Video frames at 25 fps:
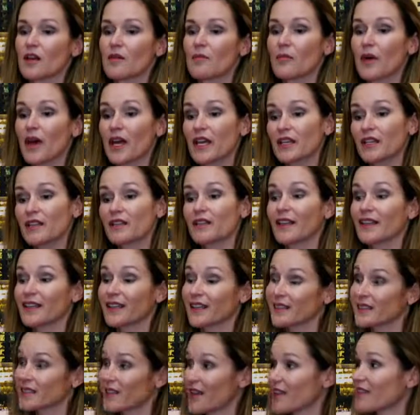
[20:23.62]
But like
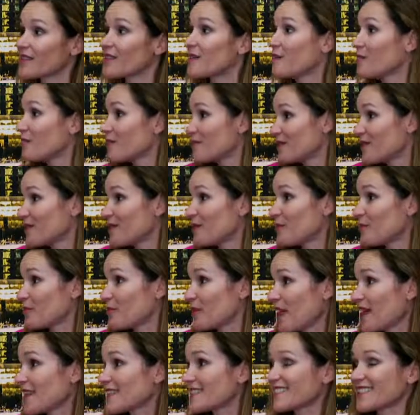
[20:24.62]
I said, the
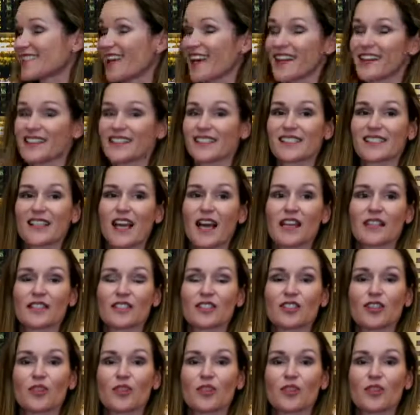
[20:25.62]
plus side is that